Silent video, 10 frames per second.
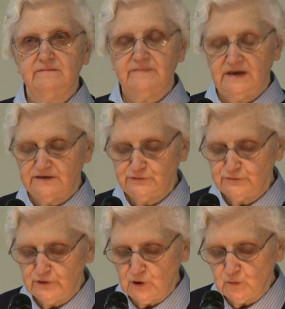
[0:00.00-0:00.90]
As you
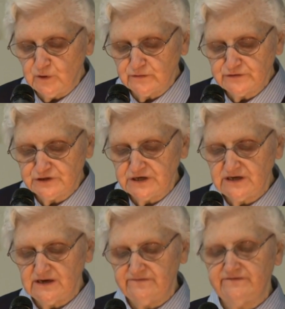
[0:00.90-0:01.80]
know, both
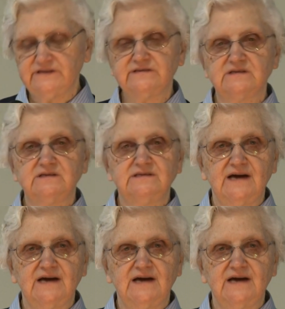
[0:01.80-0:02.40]
she and Vincent